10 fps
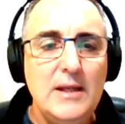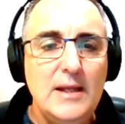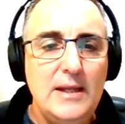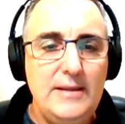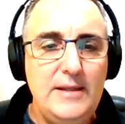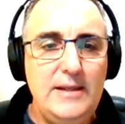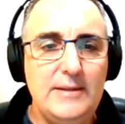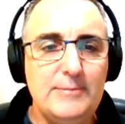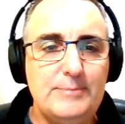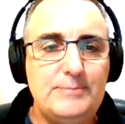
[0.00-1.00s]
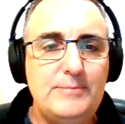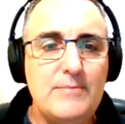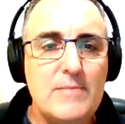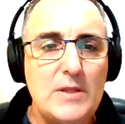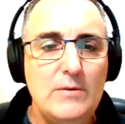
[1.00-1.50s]
And then
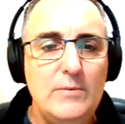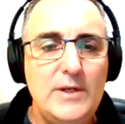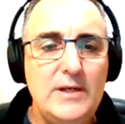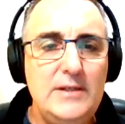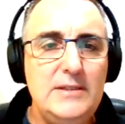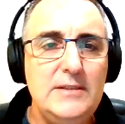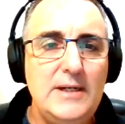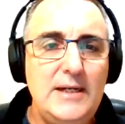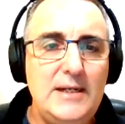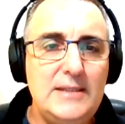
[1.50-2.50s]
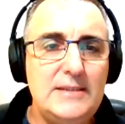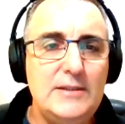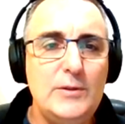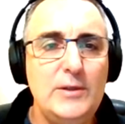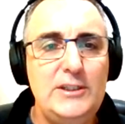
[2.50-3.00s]
we're going to ask the
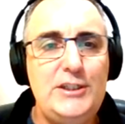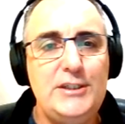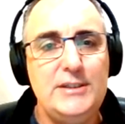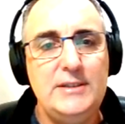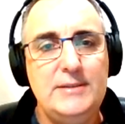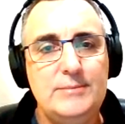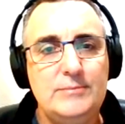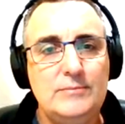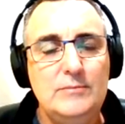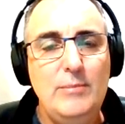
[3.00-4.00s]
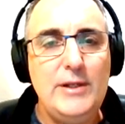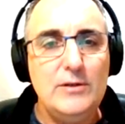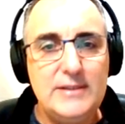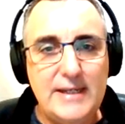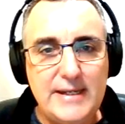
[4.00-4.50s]
question,
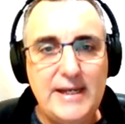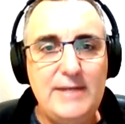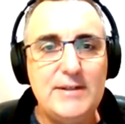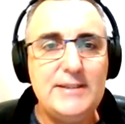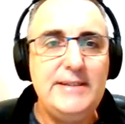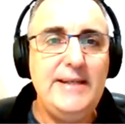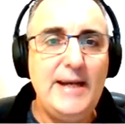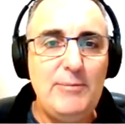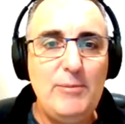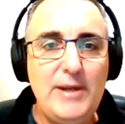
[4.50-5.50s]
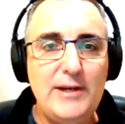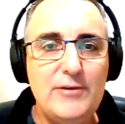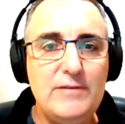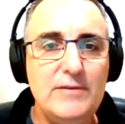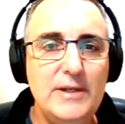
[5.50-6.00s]
because they gave us the upper
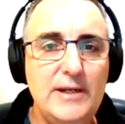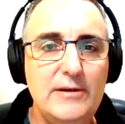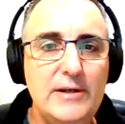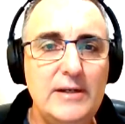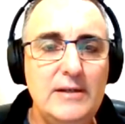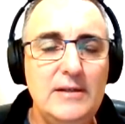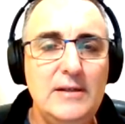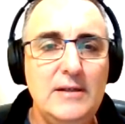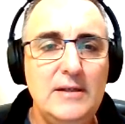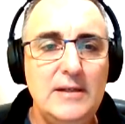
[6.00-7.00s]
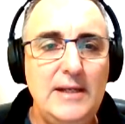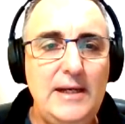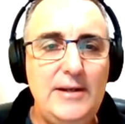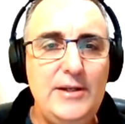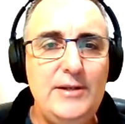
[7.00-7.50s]
boundary for the area,
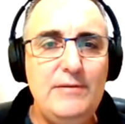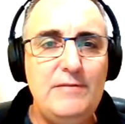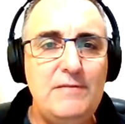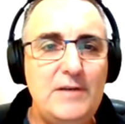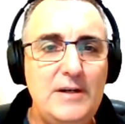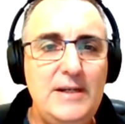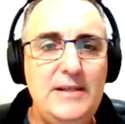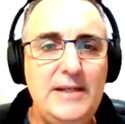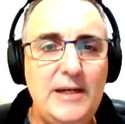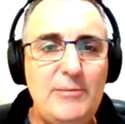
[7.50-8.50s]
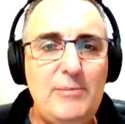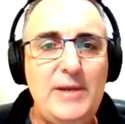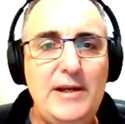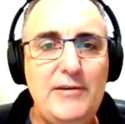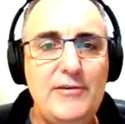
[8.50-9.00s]
how do you find the upper
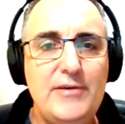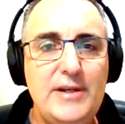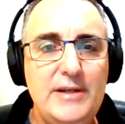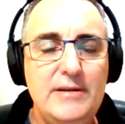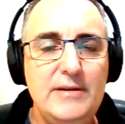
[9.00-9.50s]
boundary